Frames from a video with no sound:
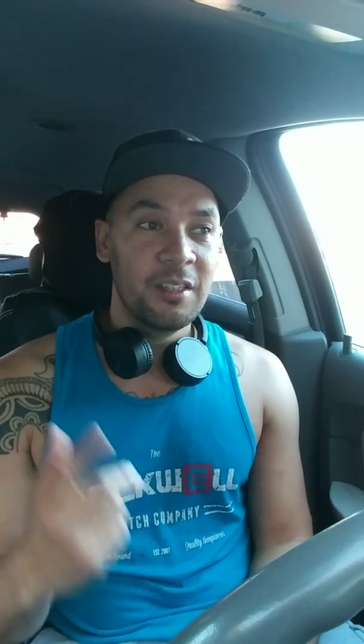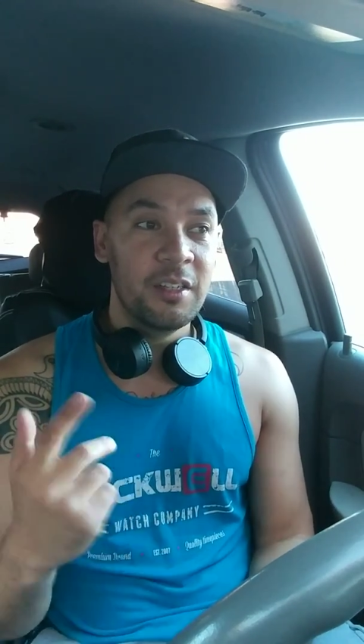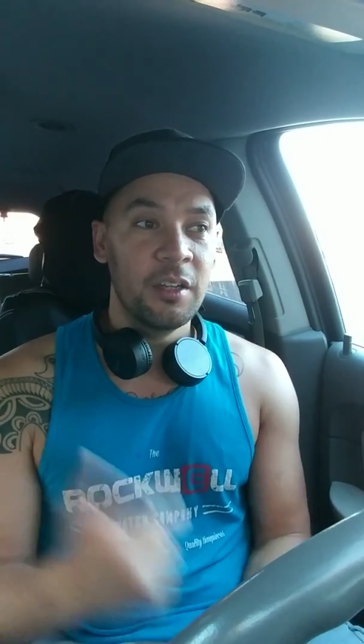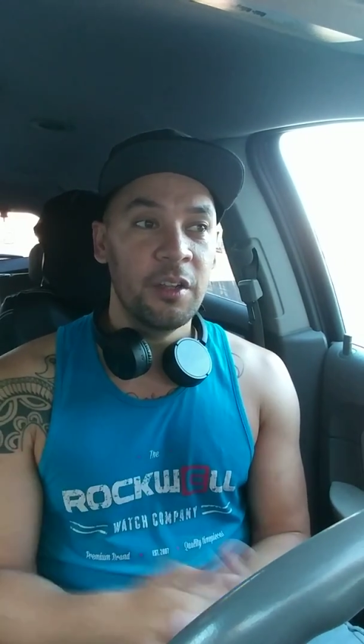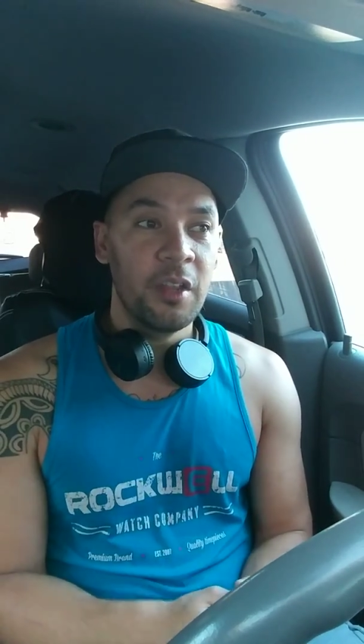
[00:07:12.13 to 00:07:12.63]

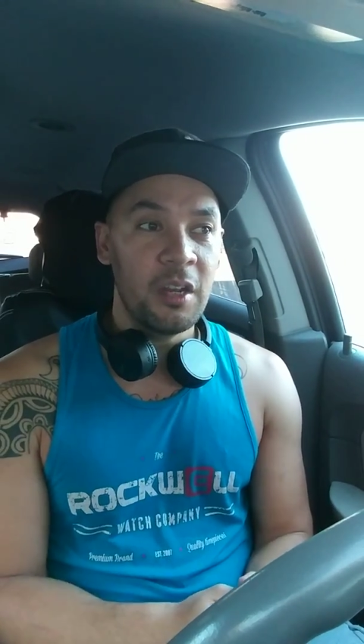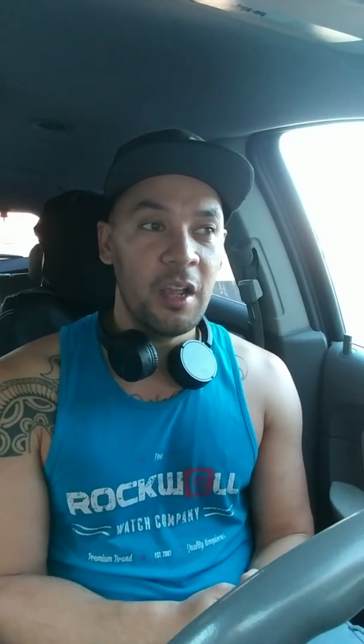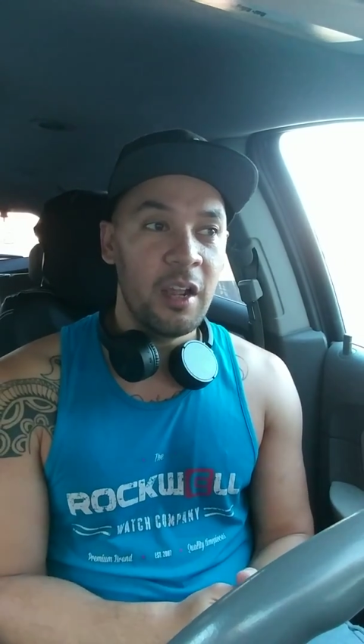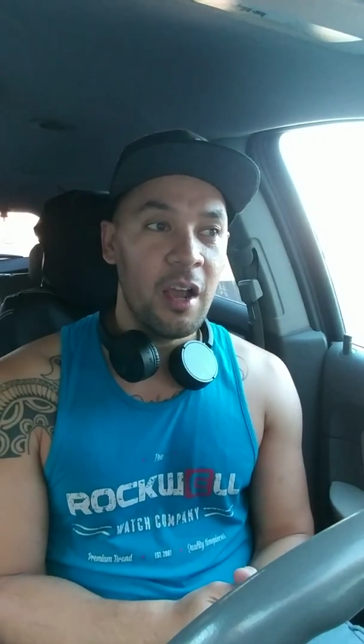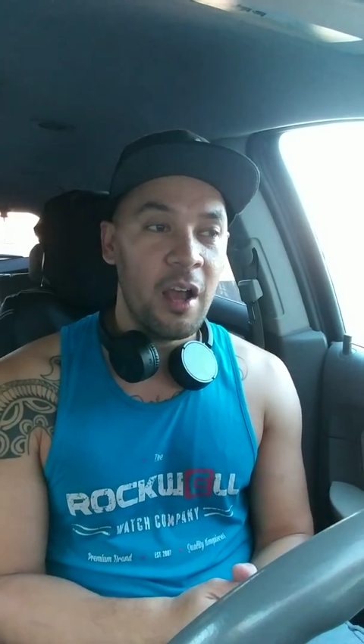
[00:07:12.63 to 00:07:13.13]
till the
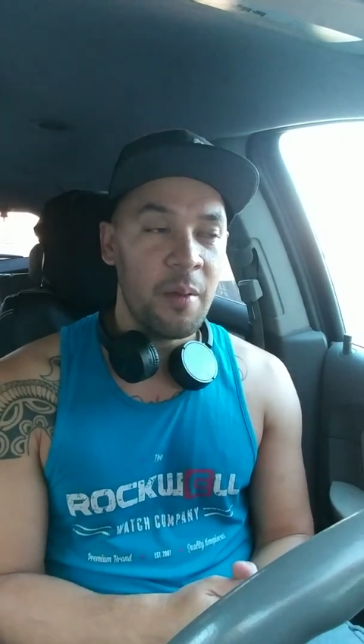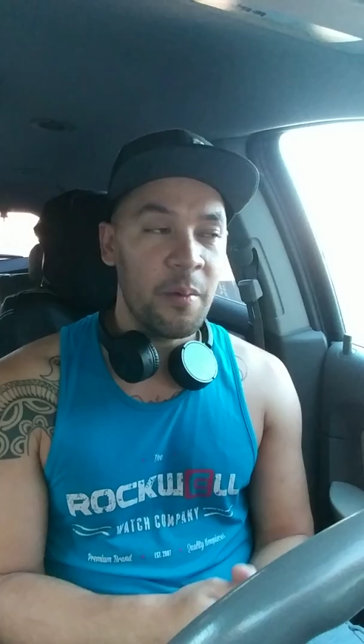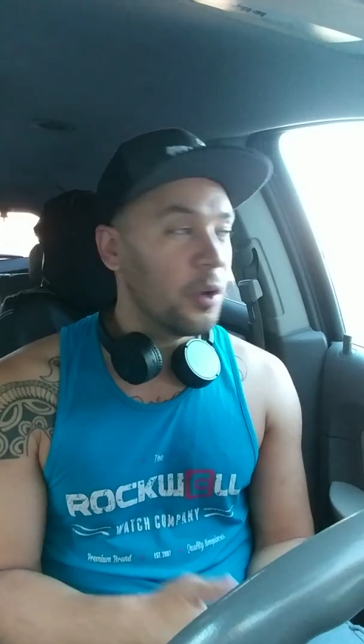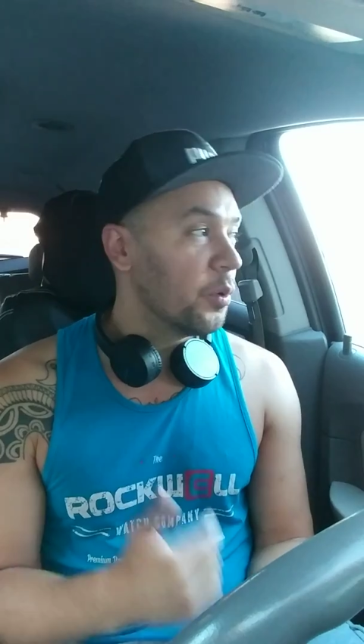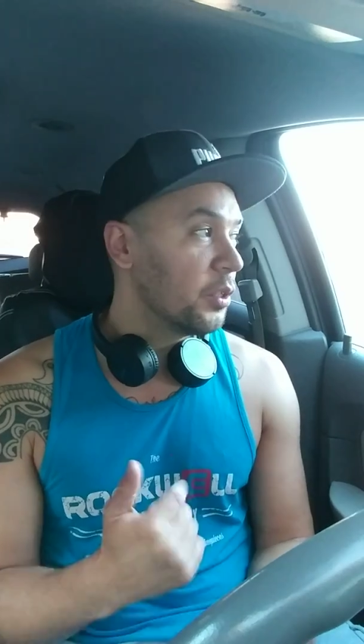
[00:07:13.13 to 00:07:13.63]
day I
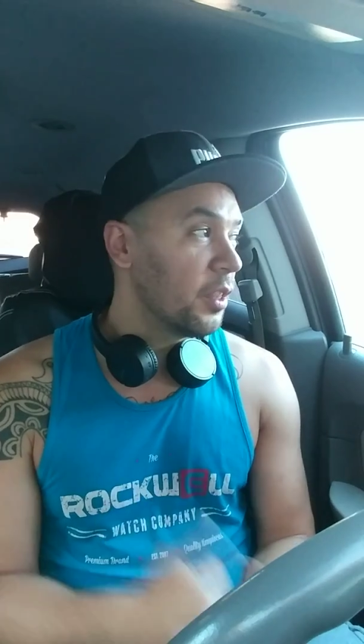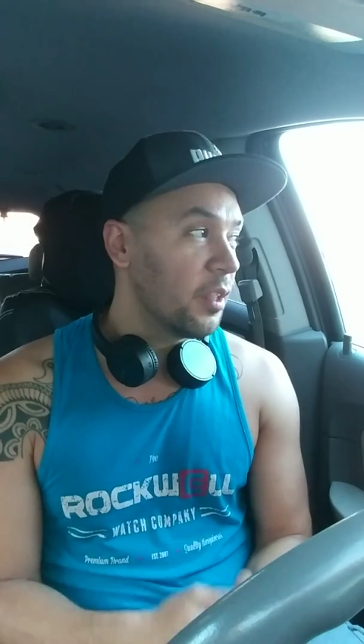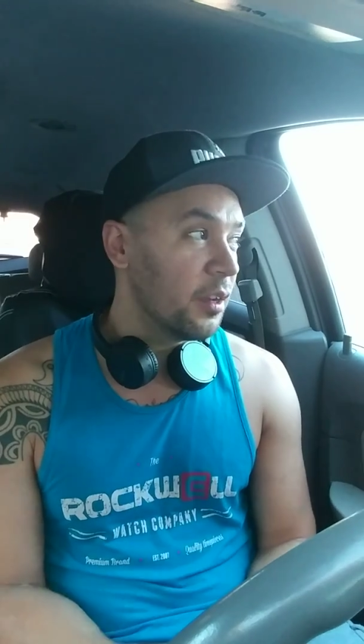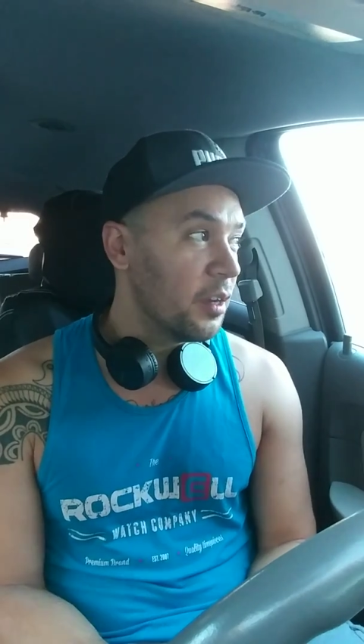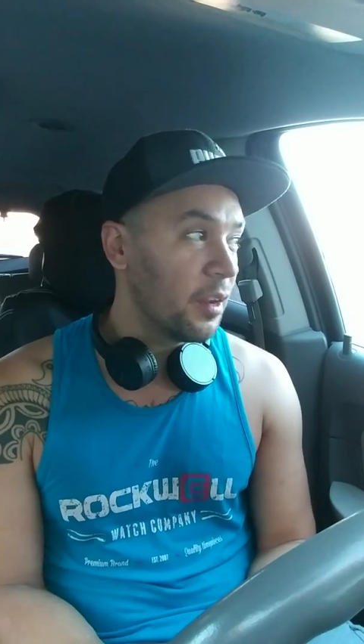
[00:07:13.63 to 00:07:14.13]
go to
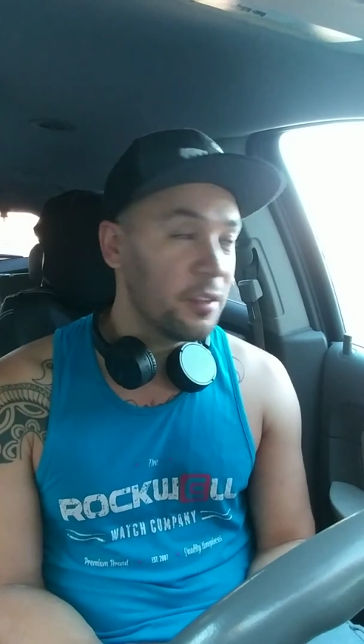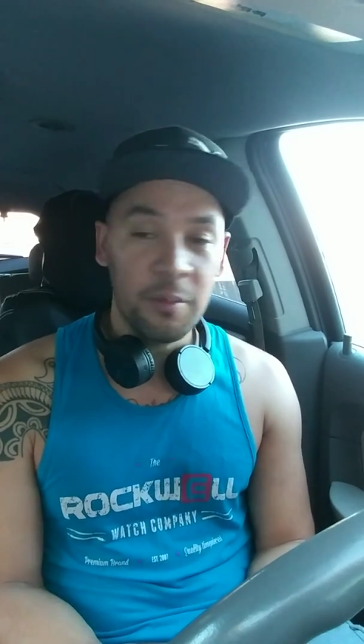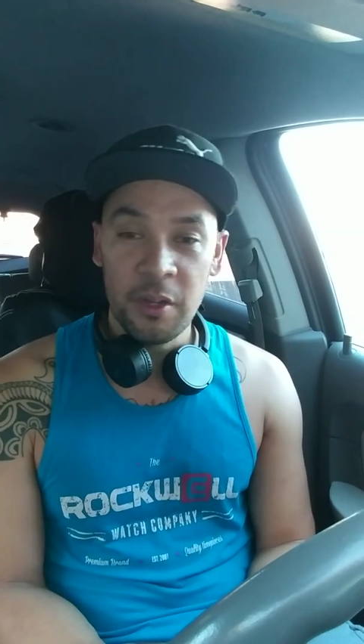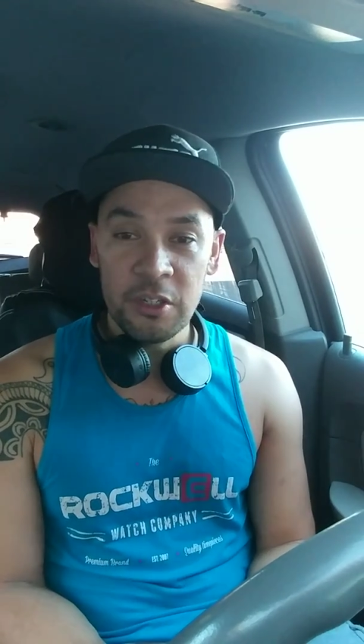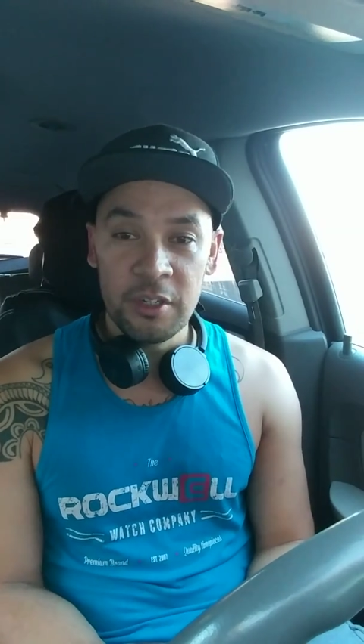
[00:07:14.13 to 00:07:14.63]
the next
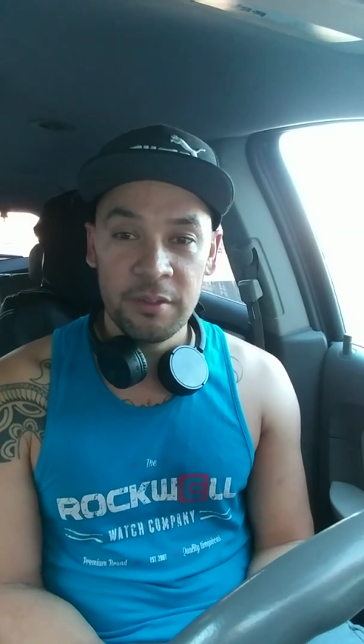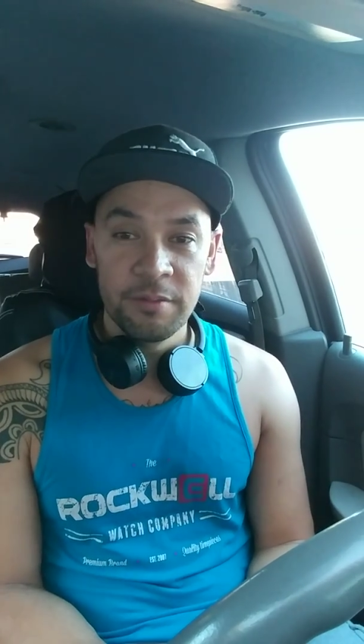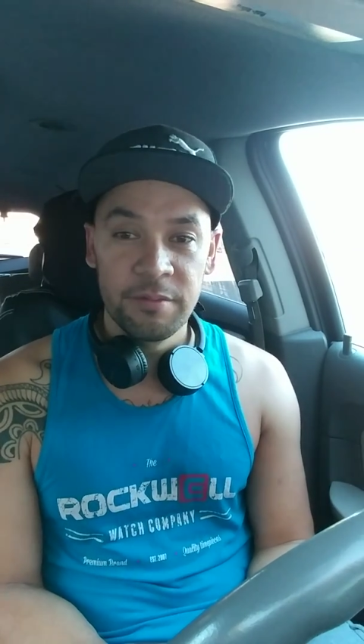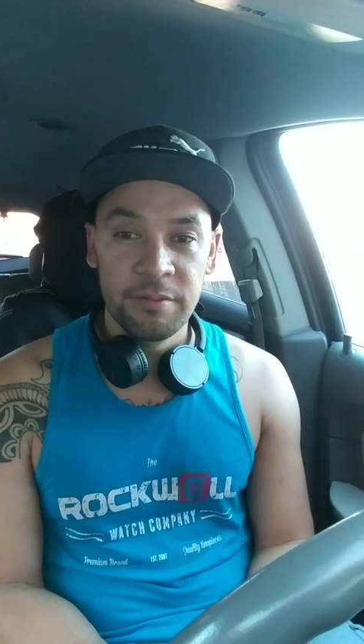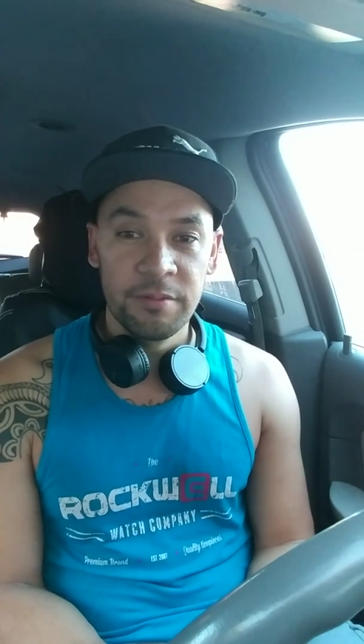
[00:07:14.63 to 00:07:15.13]

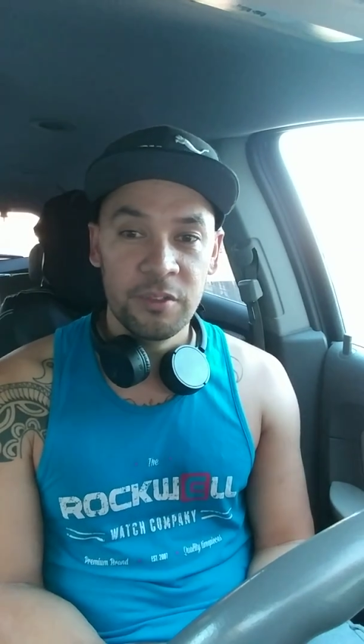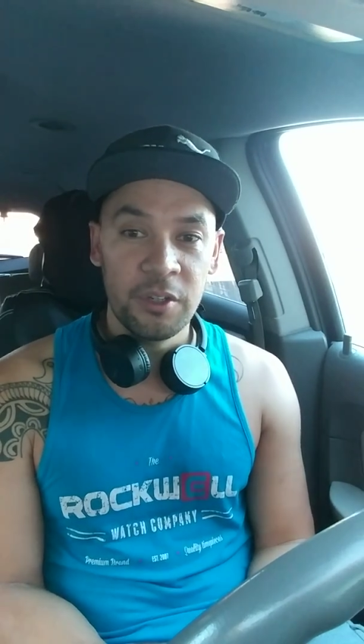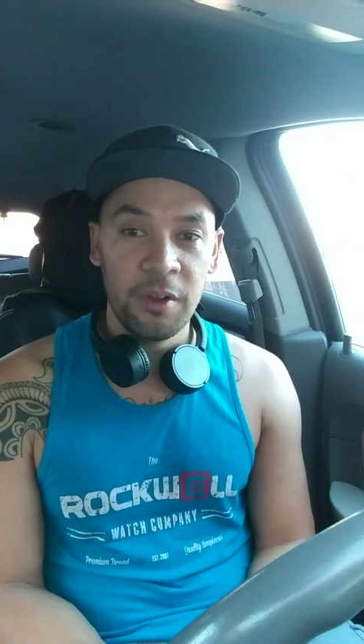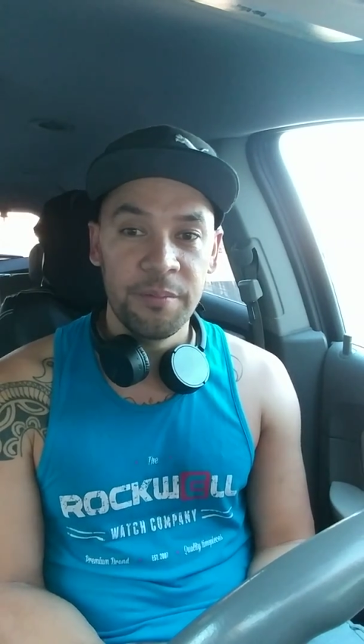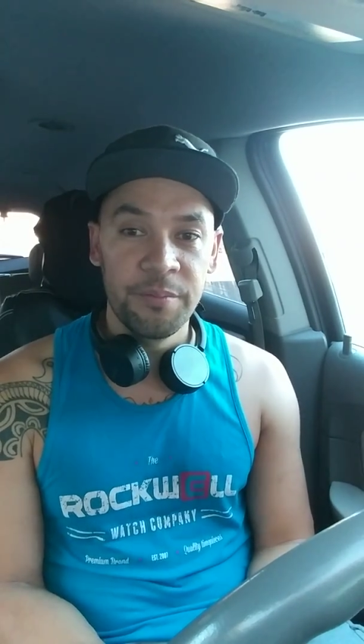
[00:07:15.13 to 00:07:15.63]
dimension. So